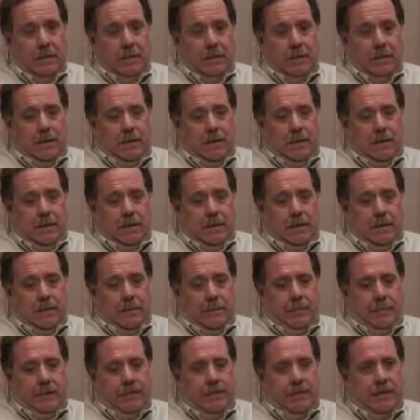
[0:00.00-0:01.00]

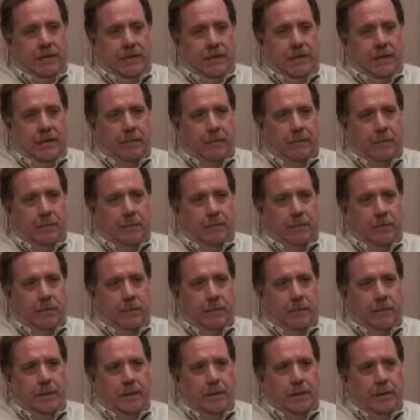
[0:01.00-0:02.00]
Um, they set up
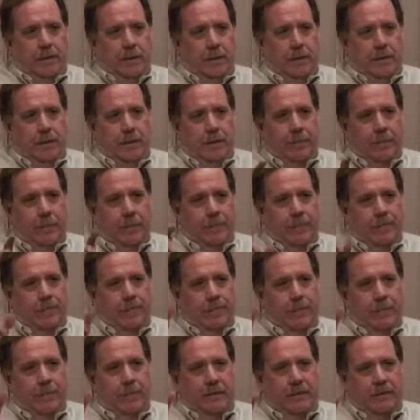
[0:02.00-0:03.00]
joint labor
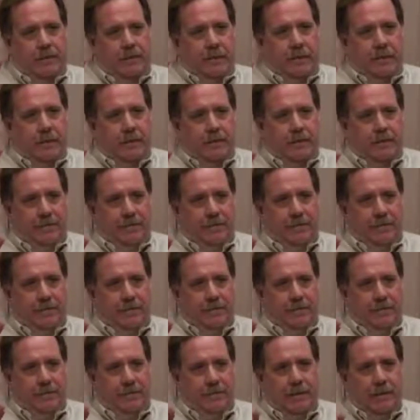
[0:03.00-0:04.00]
management committees
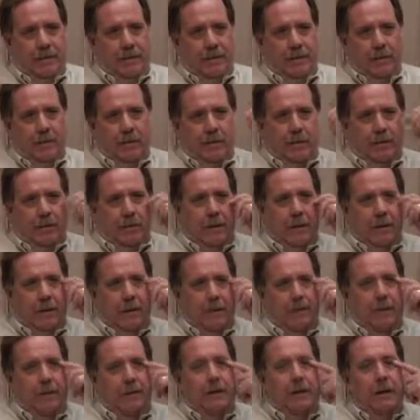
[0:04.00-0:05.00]
that would go
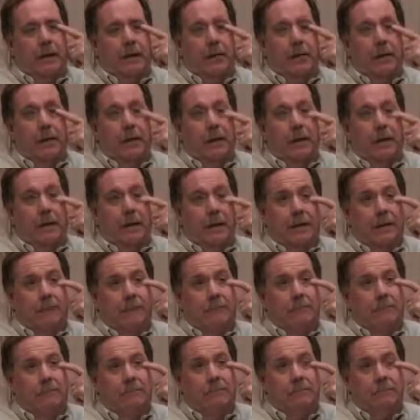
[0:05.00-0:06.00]
out and they look at
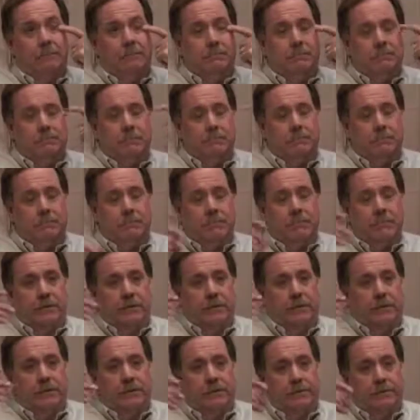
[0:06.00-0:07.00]

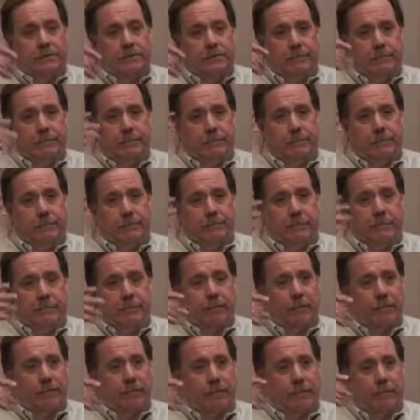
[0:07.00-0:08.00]
just
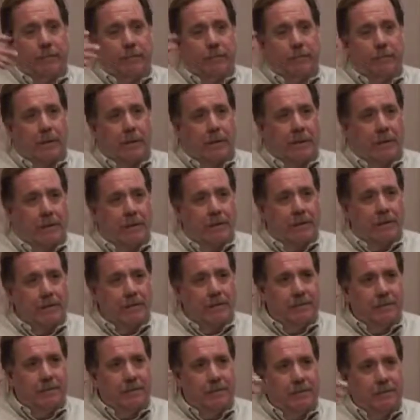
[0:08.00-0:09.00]
different things we're buying,
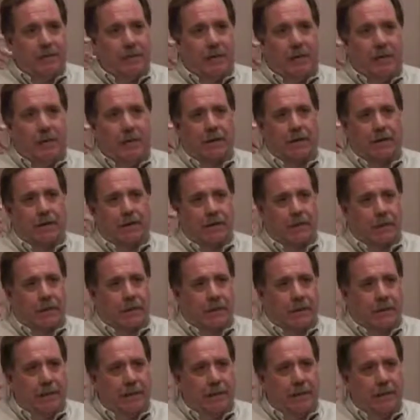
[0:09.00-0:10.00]
products they're
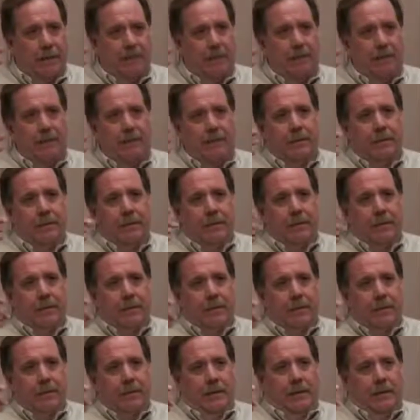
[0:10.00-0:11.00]
buying.
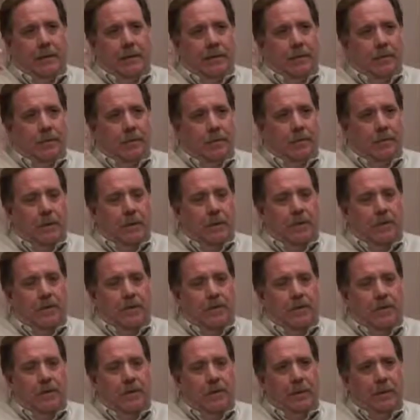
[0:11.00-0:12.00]
Is there
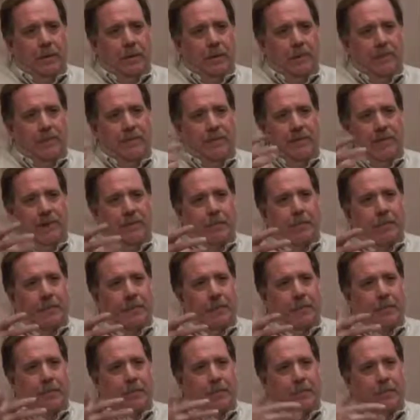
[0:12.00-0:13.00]
ways that we can
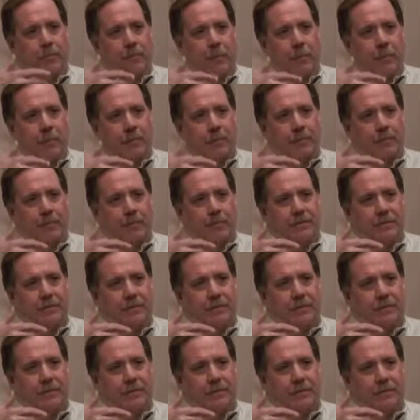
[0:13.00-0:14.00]
fabricate those products
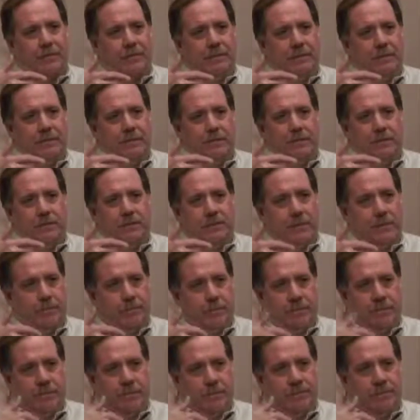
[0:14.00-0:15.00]

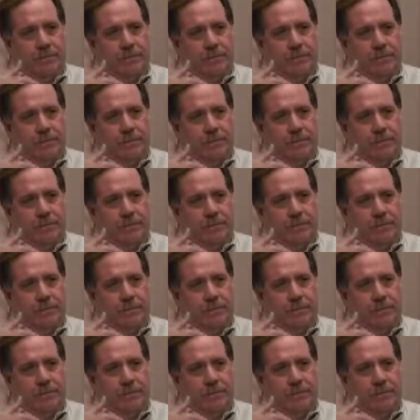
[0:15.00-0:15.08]
cheaper